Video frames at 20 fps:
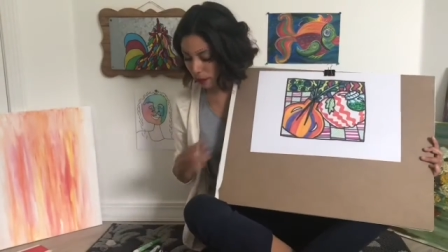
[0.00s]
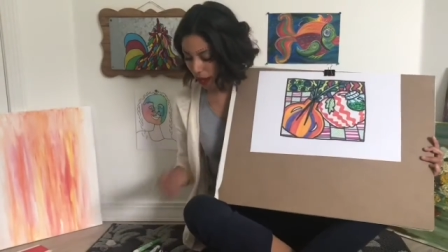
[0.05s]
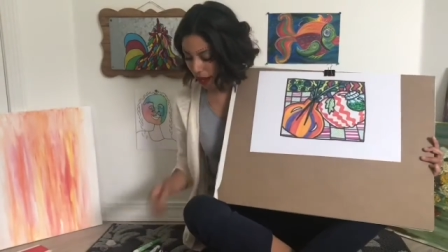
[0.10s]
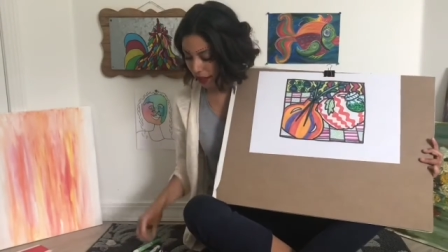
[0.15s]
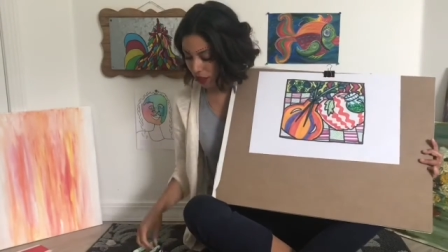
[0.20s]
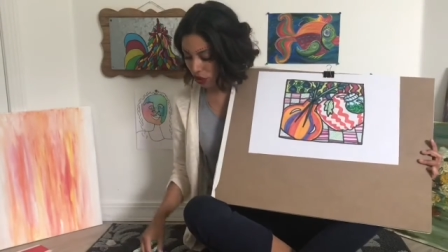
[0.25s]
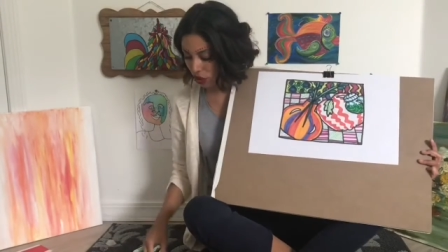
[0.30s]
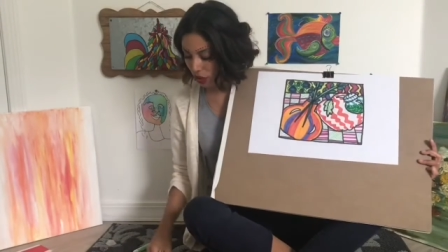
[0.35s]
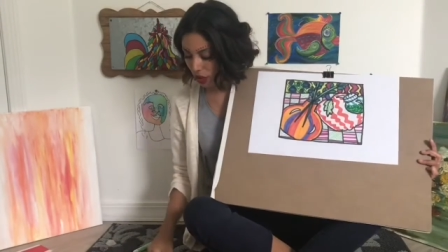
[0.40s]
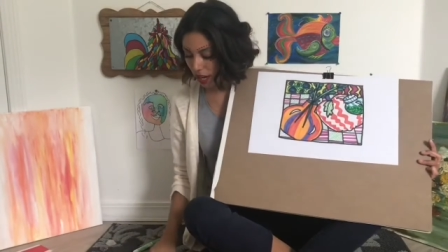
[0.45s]
you
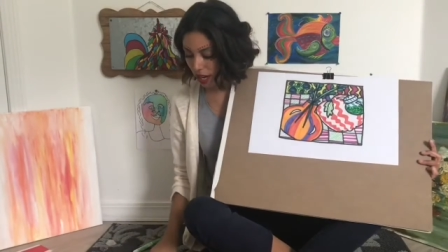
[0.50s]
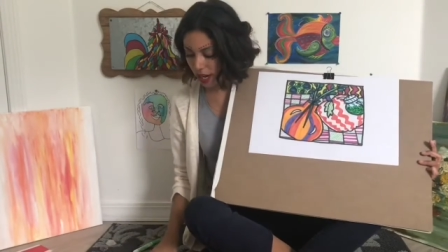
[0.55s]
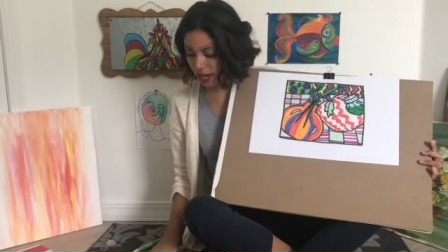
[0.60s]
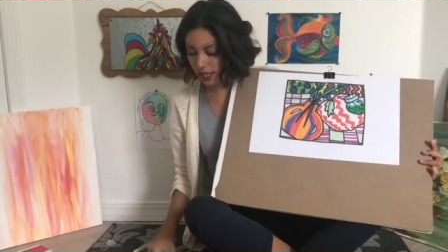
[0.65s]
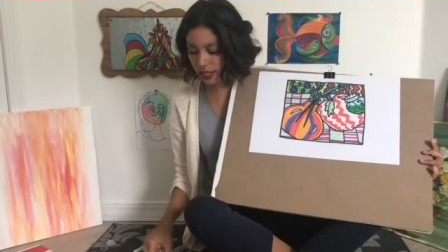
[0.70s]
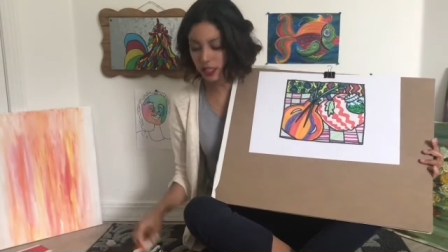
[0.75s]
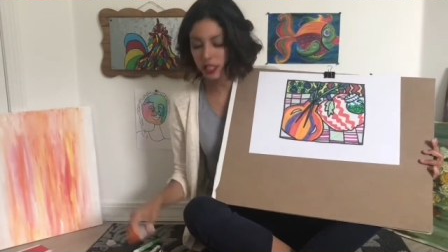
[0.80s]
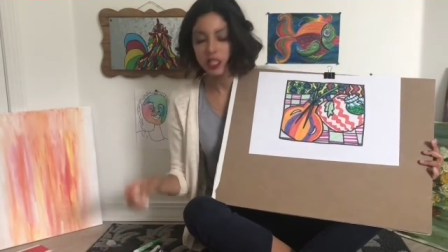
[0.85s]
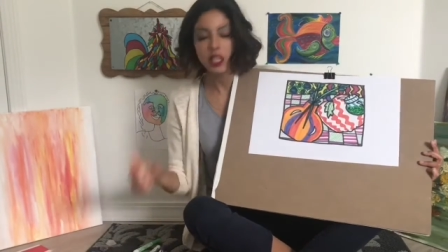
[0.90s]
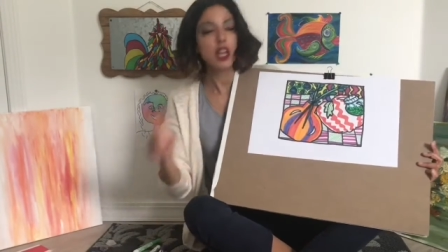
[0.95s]
guys
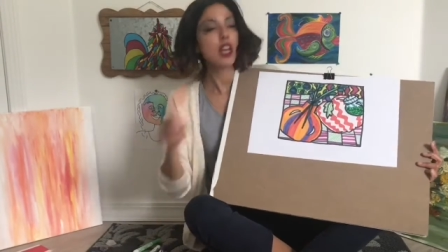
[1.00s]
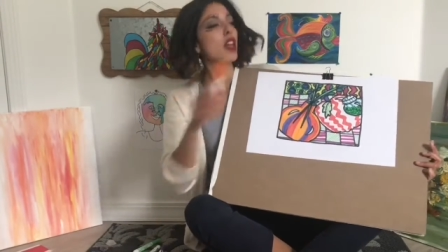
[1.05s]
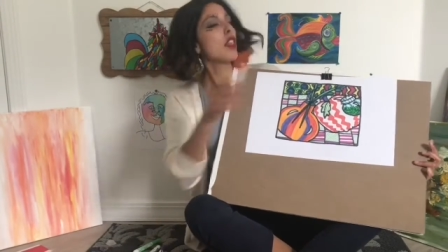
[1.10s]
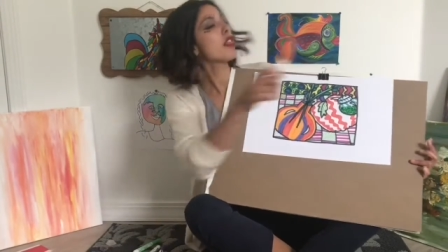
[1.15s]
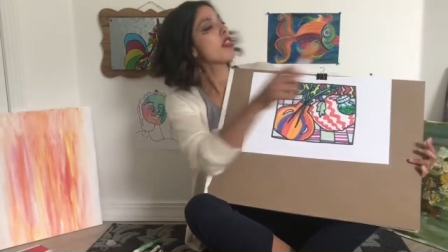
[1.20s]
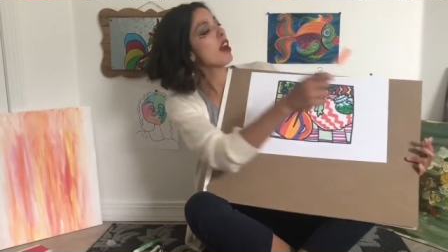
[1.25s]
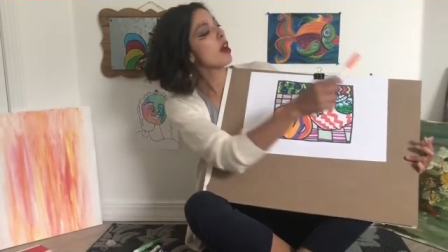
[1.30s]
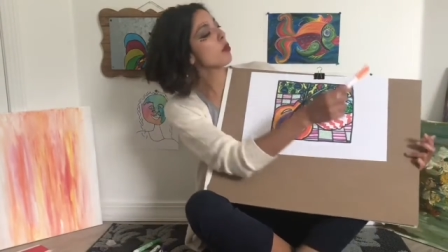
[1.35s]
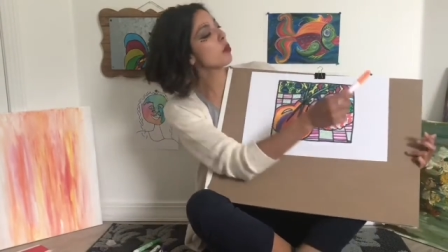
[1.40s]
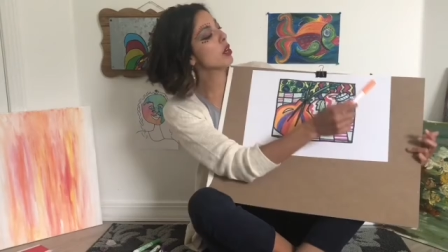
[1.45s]
that
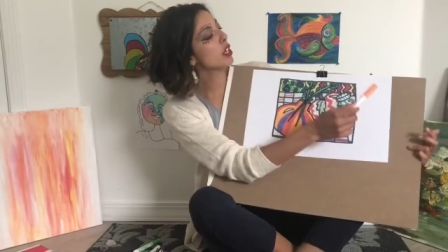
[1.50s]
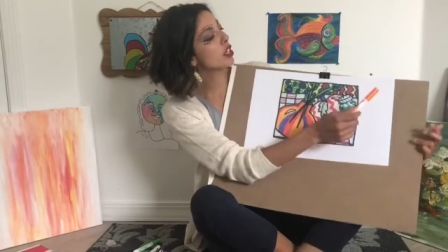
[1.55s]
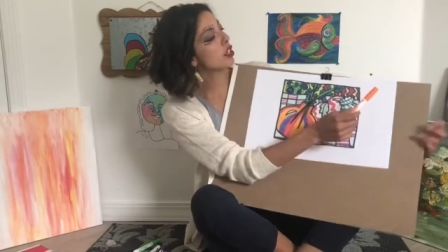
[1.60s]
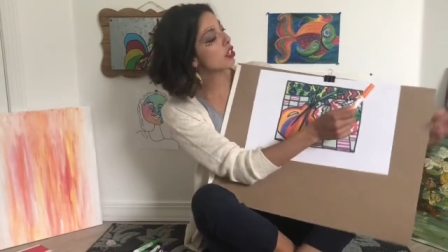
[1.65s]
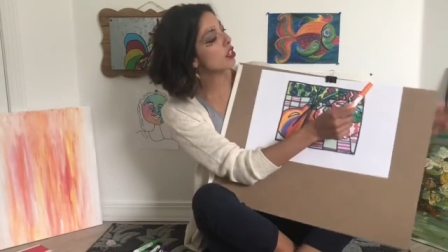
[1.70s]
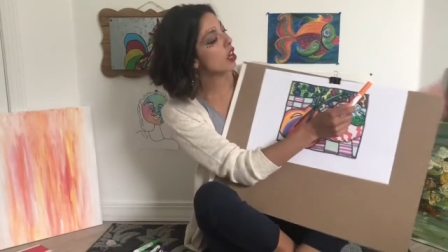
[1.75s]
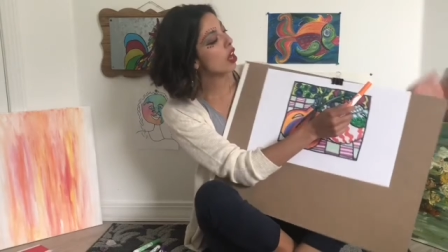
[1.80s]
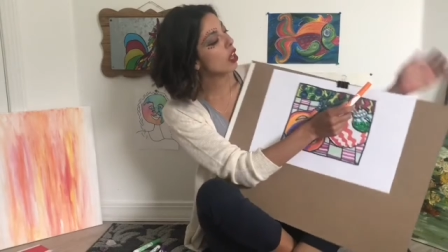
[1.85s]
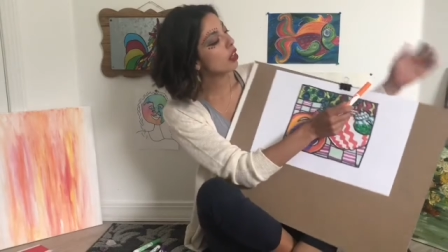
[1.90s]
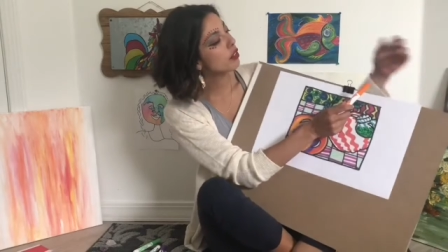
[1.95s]
when you're
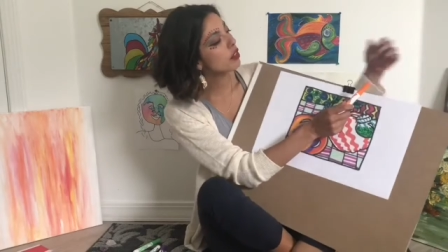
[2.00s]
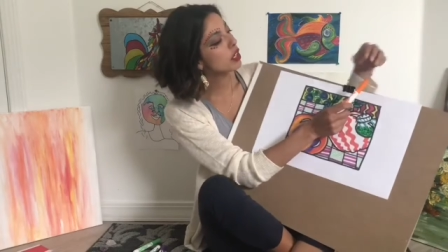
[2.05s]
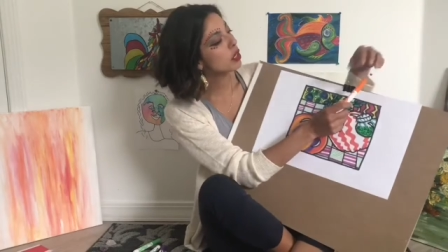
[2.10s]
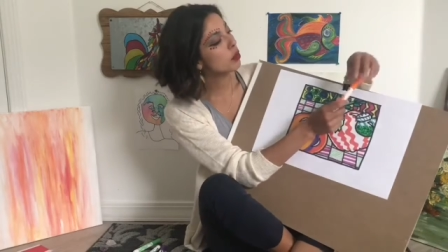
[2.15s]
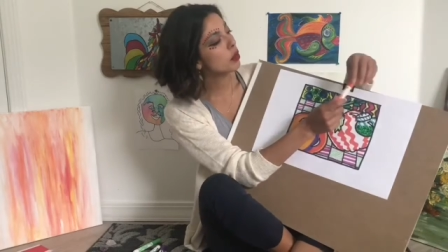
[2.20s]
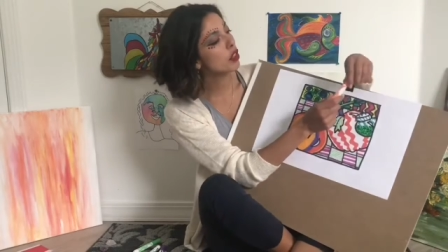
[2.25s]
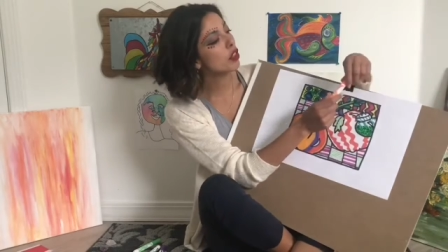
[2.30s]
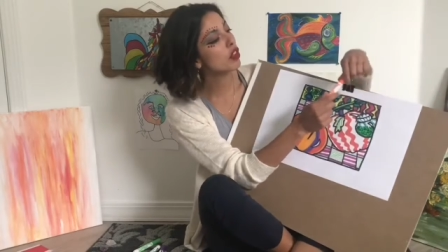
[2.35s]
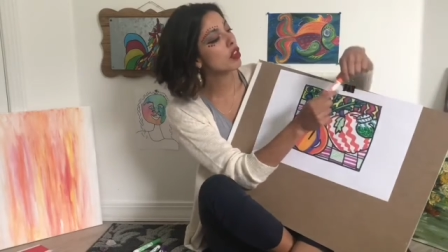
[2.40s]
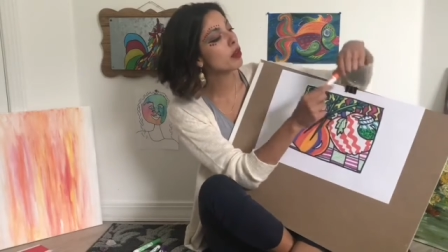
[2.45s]
coloring with
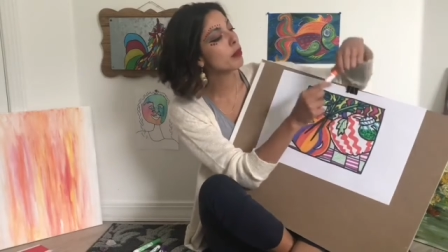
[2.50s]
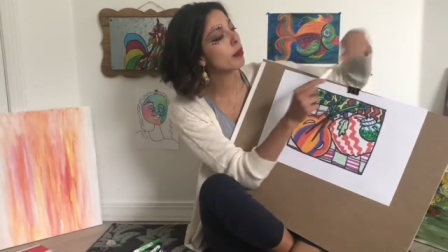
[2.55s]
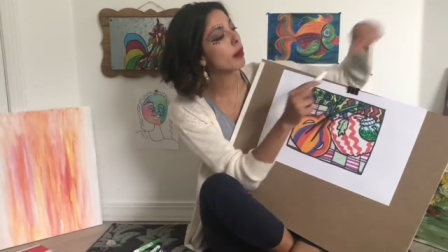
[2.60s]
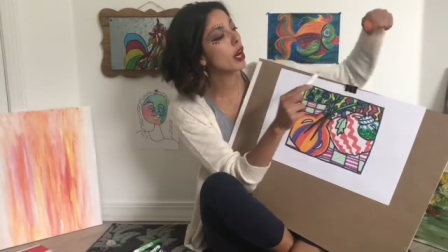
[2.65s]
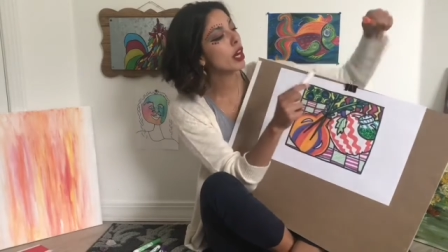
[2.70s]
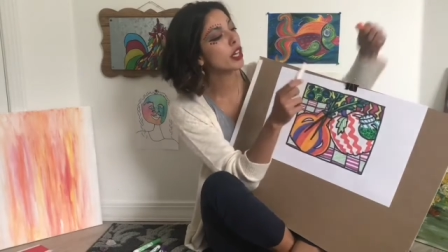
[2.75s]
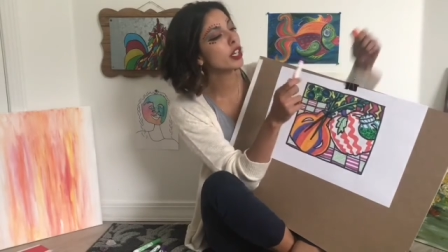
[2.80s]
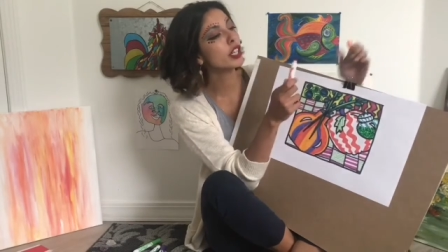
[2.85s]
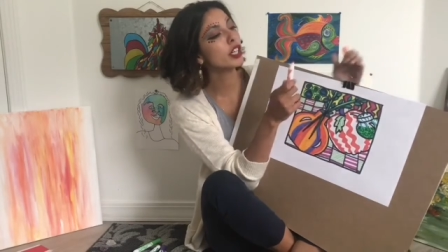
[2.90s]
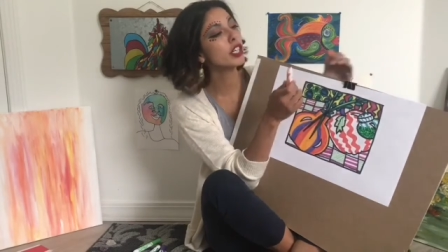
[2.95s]
your
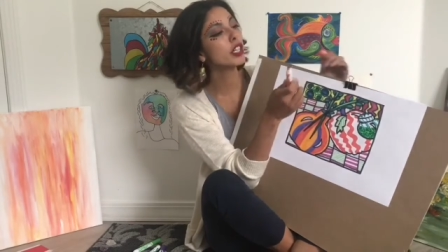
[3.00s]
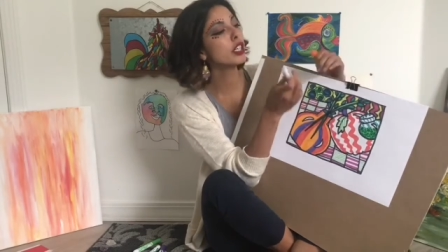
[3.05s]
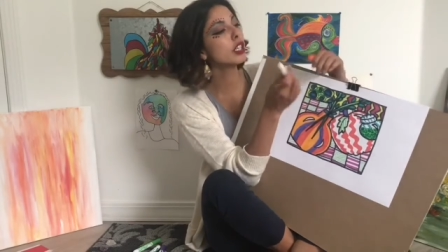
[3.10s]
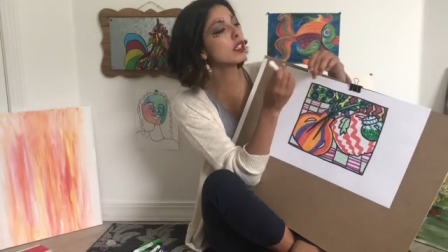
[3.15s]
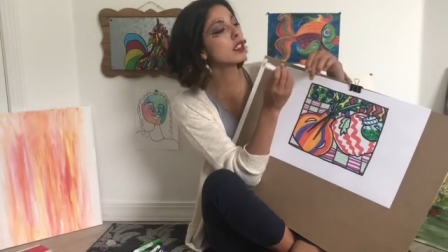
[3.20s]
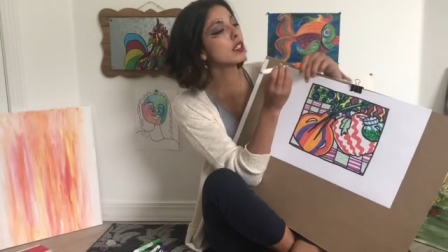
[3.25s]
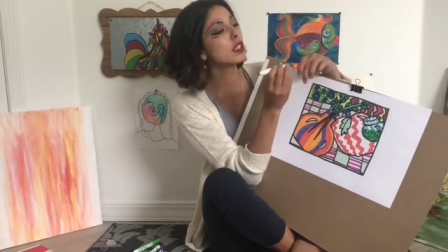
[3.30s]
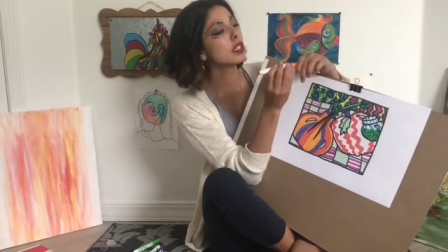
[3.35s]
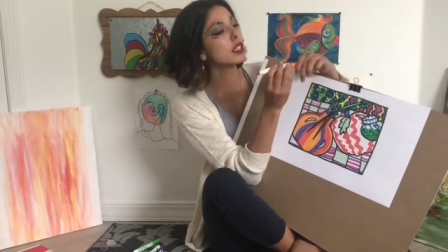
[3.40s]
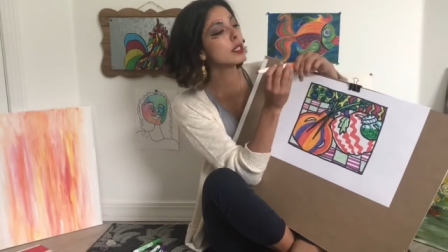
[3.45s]

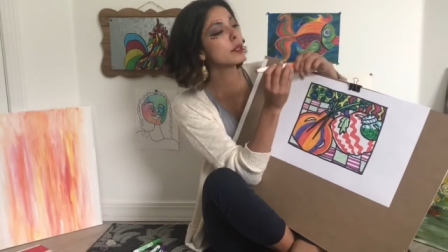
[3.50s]
markers,